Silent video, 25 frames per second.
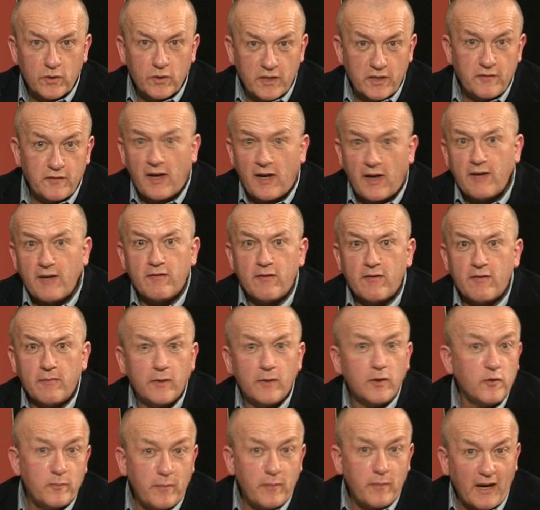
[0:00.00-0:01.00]
his favourite
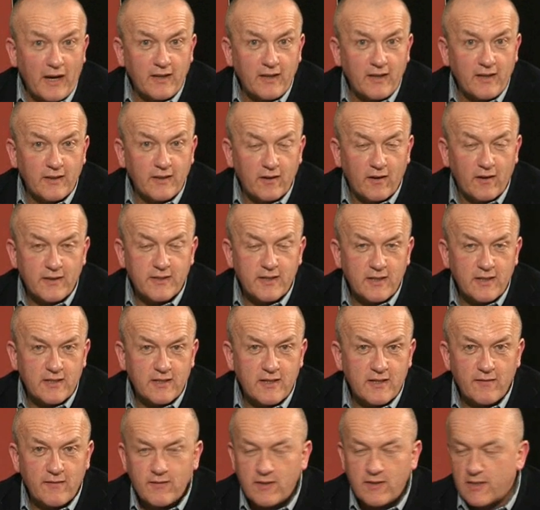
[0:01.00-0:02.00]
move back in the
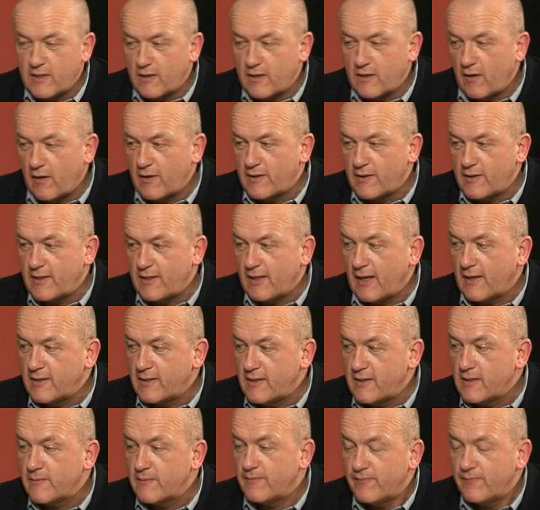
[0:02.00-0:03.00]
1970s and
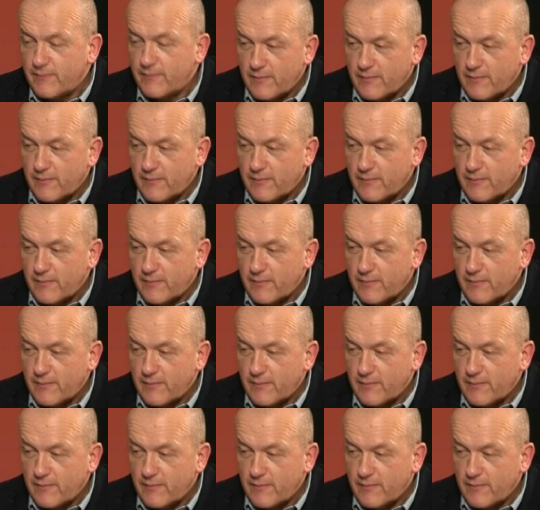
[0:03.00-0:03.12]
1980s.